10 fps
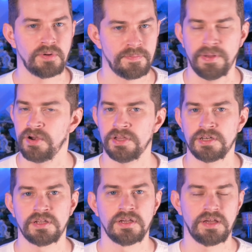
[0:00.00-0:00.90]

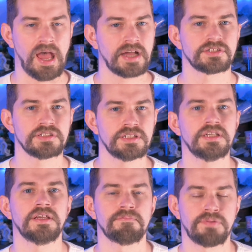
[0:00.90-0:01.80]
Barbarian actually
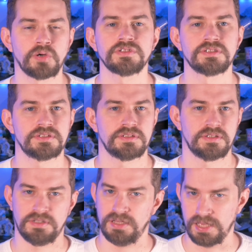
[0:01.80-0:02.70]
imposes
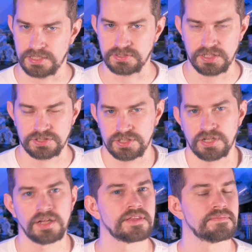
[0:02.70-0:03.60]
exhaustion
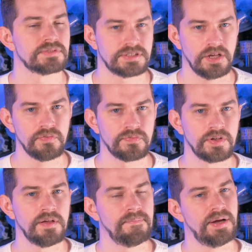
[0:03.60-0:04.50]
on themselves
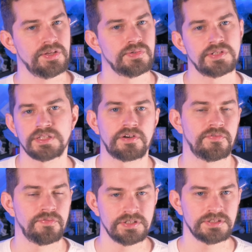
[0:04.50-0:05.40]
by using their
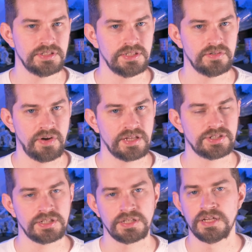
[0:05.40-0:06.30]
frenzy
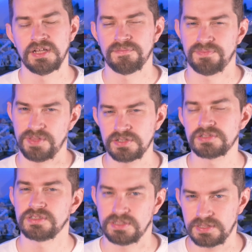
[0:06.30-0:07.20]
raging.
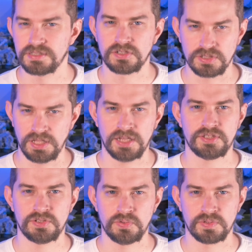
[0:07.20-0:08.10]
There's a lot
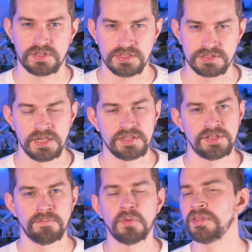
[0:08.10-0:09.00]
to do with this.
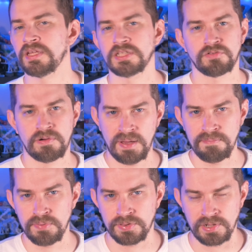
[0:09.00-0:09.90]
The important thing to
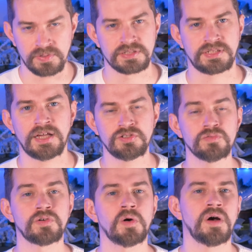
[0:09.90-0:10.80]
remember though is as
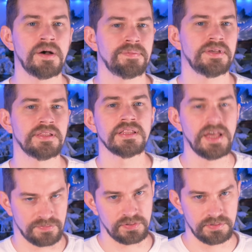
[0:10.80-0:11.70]
you go up in
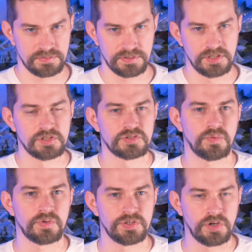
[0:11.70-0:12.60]
level, so
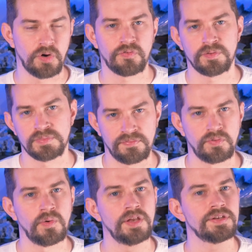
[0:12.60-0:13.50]
when you go from
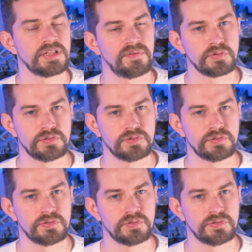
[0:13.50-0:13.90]
level 1 to level